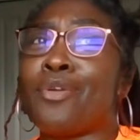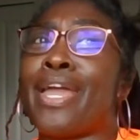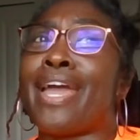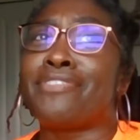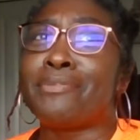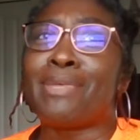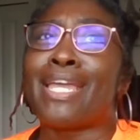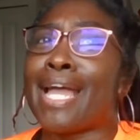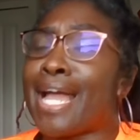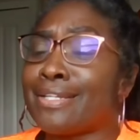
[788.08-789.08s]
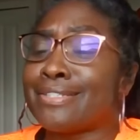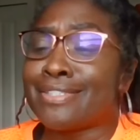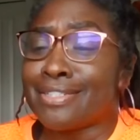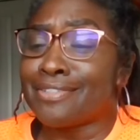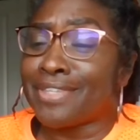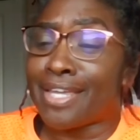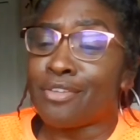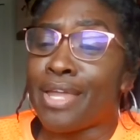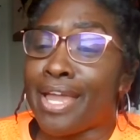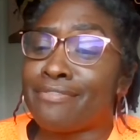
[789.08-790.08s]
yeah, you have to be cognizant of
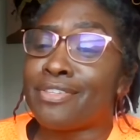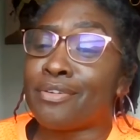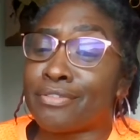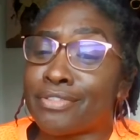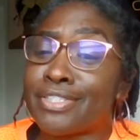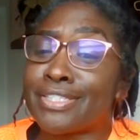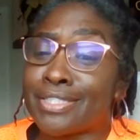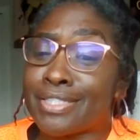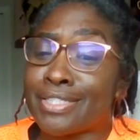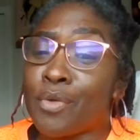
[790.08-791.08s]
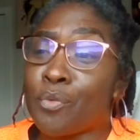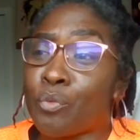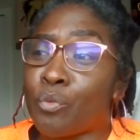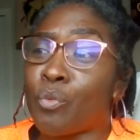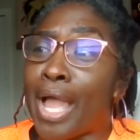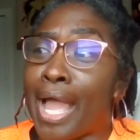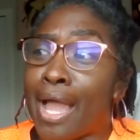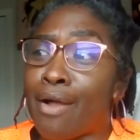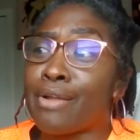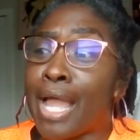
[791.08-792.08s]
that. You have to to see
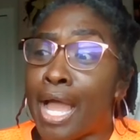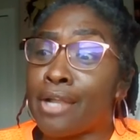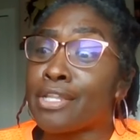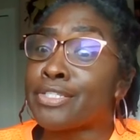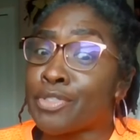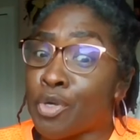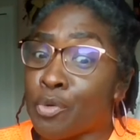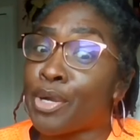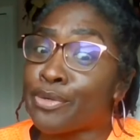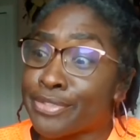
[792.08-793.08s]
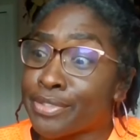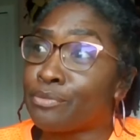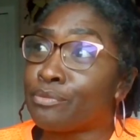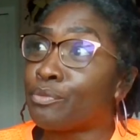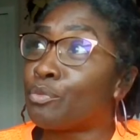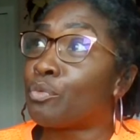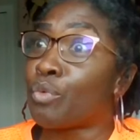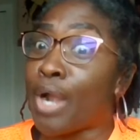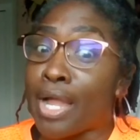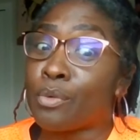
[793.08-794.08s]
how how does your person
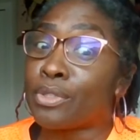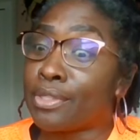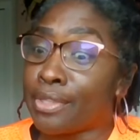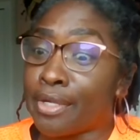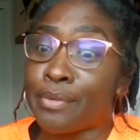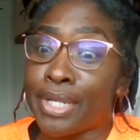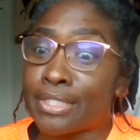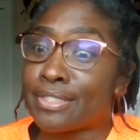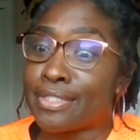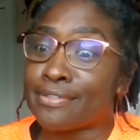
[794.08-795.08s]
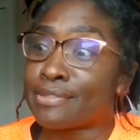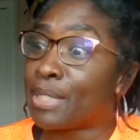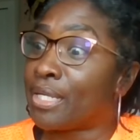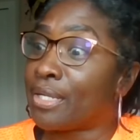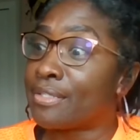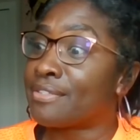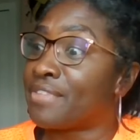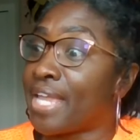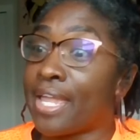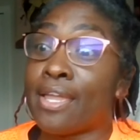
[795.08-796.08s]
rock with their relatives because
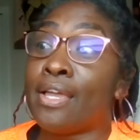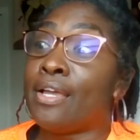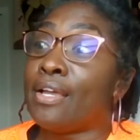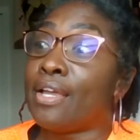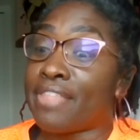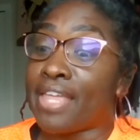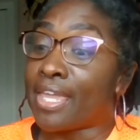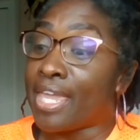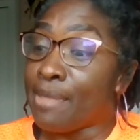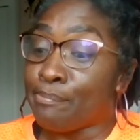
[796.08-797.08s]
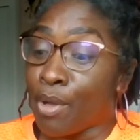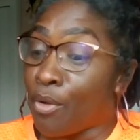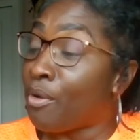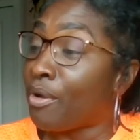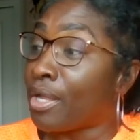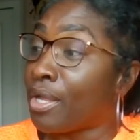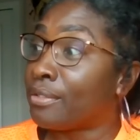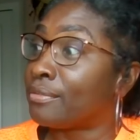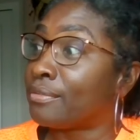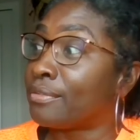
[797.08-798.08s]
if they if they keep
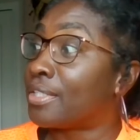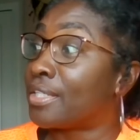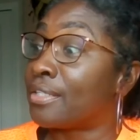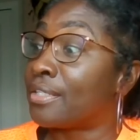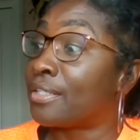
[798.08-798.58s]
on